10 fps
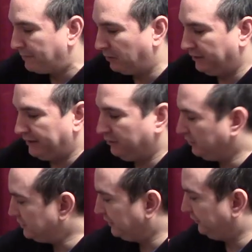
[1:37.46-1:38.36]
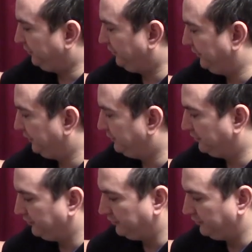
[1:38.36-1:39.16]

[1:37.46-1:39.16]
but when I go to channel 6, you're going to